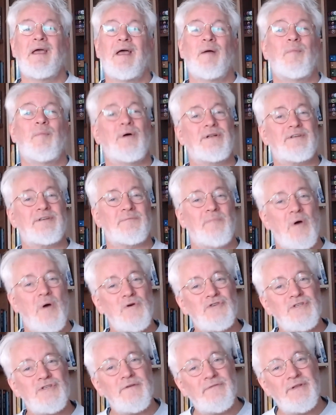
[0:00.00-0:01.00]
But
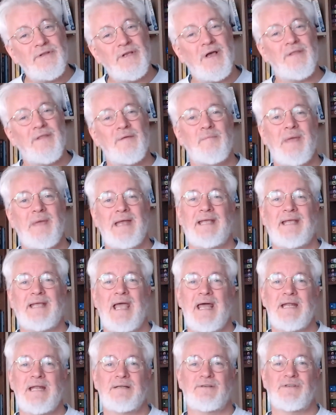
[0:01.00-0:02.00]
most of the other main
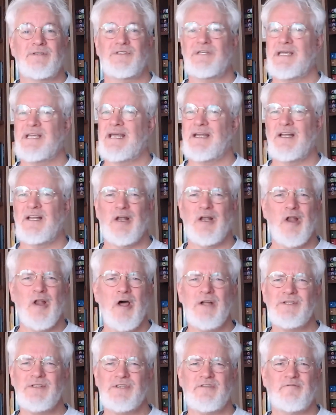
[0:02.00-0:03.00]
characters get
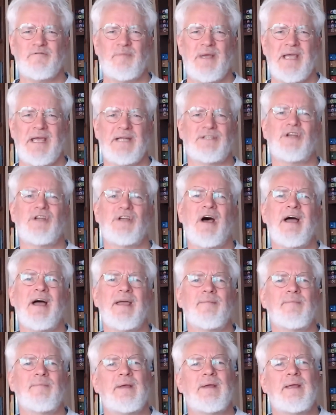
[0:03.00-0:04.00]
lots of page
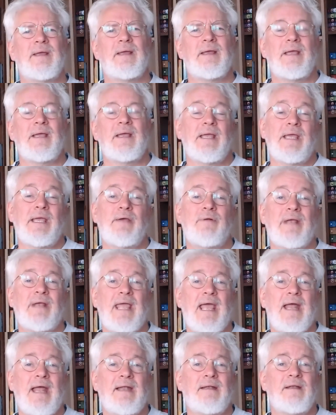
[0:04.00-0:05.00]
time. Here
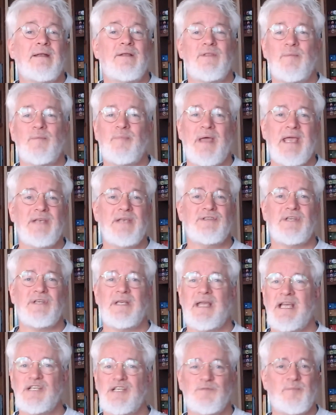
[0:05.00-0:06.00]
again the
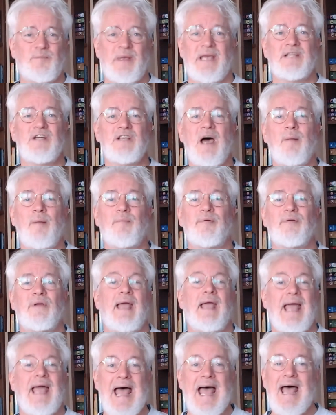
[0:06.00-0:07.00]
pacing has picked up,
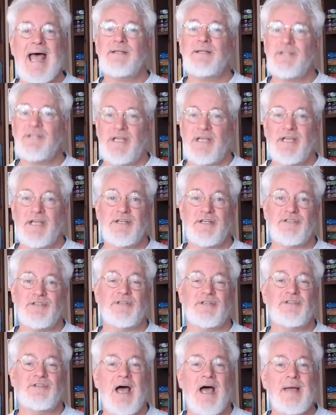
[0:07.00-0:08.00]
and it is
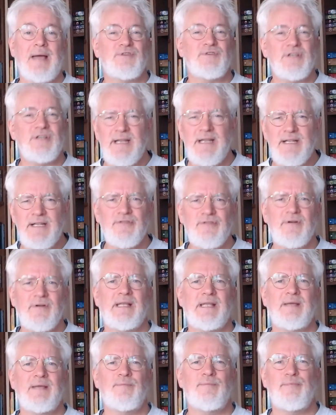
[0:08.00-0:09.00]
at times
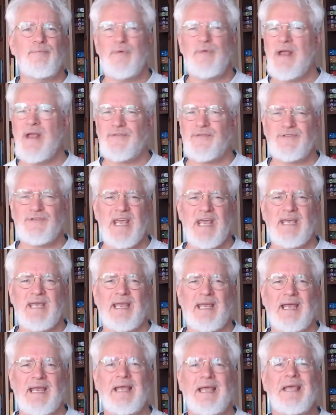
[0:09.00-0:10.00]
literally
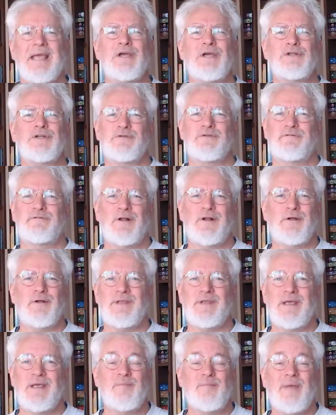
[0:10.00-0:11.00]
breathtaking to follow
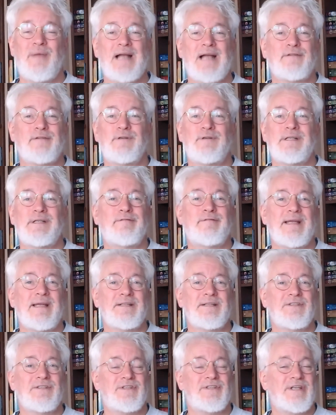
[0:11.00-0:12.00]
the impactful
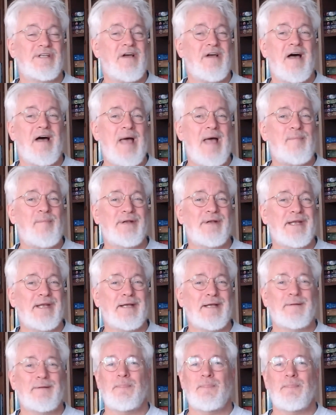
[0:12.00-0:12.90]
events that are happening.